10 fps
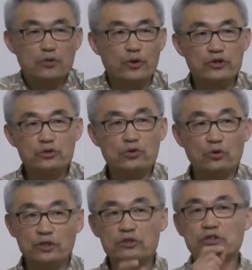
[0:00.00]
When you
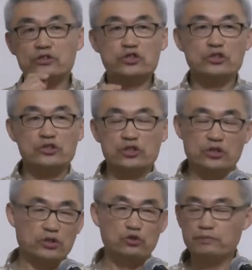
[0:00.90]
go into this
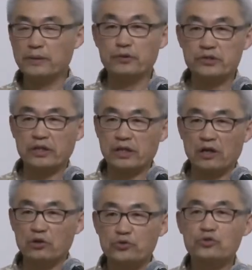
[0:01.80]
church, do people say
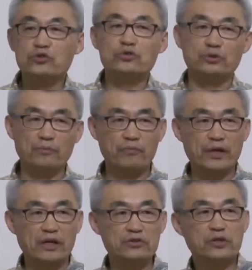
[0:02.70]
hello to you?
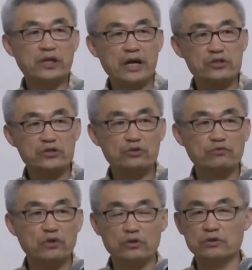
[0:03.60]
And do they ask you
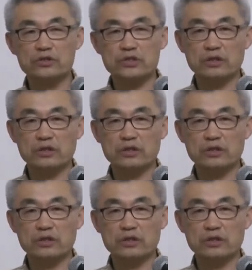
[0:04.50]
for,